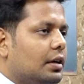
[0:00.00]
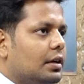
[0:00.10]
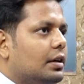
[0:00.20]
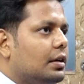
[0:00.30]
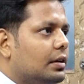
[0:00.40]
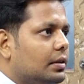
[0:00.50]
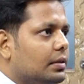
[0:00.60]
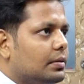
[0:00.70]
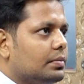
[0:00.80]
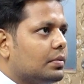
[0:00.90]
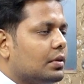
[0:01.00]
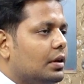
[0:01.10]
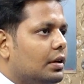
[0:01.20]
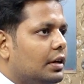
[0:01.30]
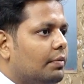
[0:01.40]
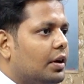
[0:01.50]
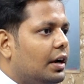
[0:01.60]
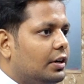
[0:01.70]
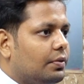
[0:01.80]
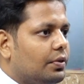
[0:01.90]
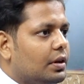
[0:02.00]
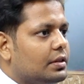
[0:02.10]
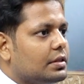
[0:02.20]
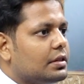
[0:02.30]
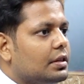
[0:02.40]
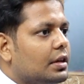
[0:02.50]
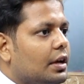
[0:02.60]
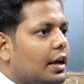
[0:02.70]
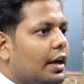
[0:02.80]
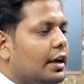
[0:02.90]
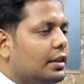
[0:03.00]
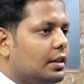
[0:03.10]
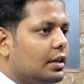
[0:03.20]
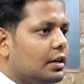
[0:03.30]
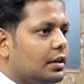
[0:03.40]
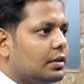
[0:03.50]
never interferes in the